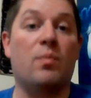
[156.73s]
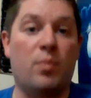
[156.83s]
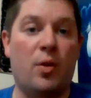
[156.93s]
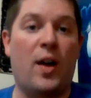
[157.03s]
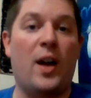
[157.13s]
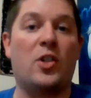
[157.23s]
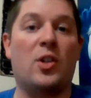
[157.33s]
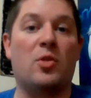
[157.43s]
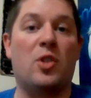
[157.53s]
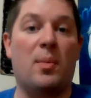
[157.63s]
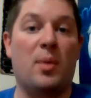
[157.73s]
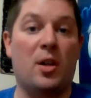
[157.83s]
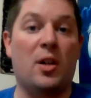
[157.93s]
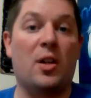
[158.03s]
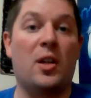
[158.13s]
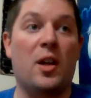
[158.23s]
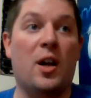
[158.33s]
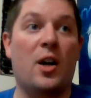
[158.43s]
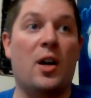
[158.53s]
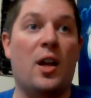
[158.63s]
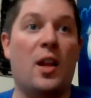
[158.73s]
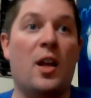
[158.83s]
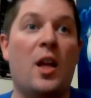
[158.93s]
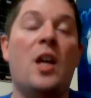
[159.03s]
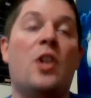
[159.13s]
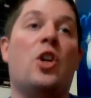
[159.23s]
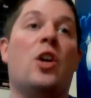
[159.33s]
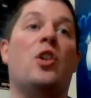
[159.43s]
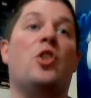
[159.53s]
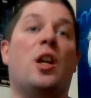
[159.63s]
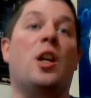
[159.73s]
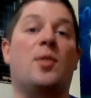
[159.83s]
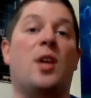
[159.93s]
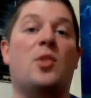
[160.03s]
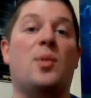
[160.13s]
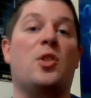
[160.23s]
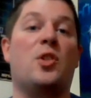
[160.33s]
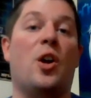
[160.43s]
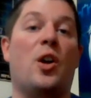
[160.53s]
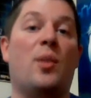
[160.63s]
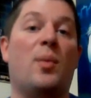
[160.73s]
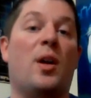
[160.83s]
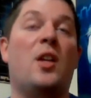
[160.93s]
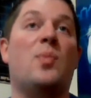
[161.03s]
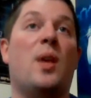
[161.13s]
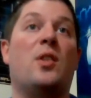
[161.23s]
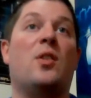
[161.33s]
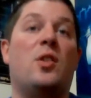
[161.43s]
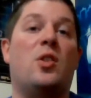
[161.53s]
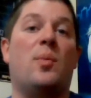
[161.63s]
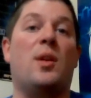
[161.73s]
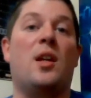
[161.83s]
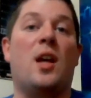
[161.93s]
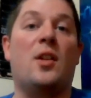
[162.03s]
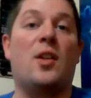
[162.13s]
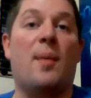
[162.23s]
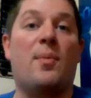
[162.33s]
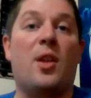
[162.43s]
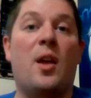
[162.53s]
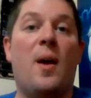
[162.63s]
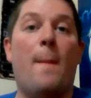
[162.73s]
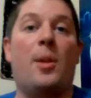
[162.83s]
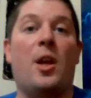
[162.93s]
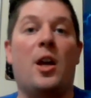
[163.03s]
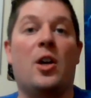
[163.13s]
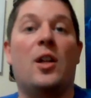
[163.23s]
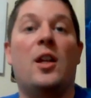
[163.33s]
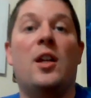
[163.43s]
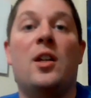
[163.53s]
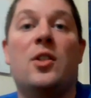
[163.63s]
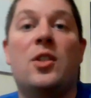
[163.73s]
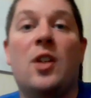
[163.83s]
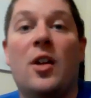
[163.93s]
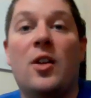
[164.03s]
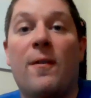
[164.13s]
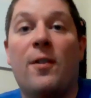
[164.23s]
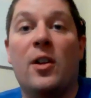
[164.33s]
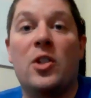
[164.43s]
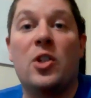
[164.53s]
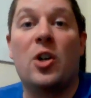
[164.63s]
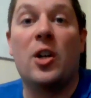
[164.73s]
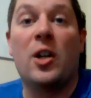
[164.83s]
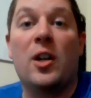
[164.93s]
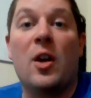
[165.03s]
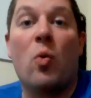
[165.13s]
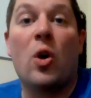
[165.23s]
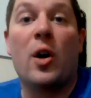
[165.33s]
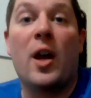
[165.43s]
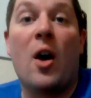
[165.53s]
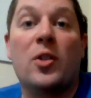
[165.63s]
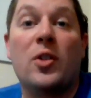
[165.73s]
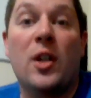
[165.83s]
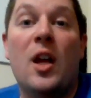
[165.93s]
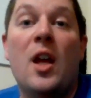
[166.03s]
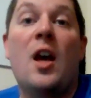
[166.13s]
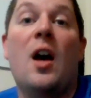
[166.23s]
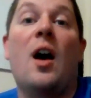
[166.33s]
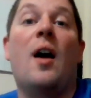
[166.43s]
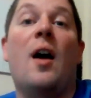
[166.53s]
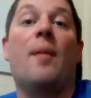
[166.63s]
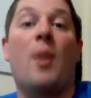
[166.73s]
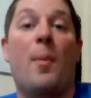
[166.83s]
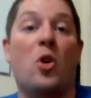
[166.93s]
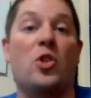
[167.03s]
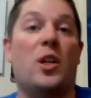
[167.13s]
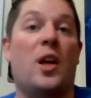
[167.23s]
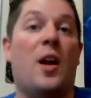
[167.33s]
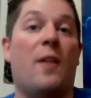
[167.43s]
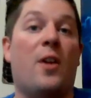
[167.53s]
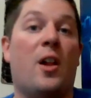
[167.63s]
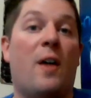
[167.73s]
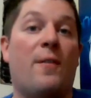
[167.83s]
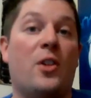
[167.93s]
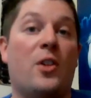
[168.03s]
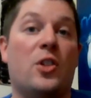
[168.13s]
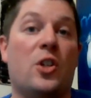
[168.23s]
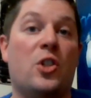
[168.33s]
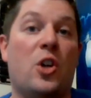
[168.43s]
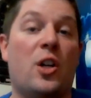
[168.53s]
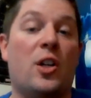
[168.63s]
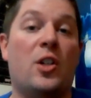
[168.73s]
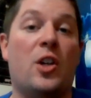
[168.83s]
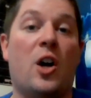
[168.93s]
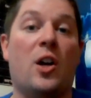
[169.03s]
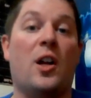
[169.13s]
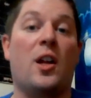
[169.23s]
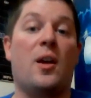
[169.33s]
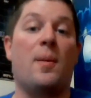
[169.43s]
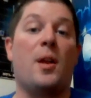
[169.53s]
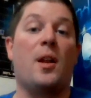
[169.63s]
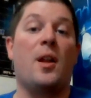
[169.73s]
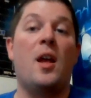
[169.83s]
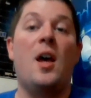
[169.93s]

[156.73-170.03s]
providing some stability there. And then Jerry Jacobs has been starting, but he's meant to be a depth player, and he's definitely starting to get worn out. And opposing NFL offenses are starting to target him, and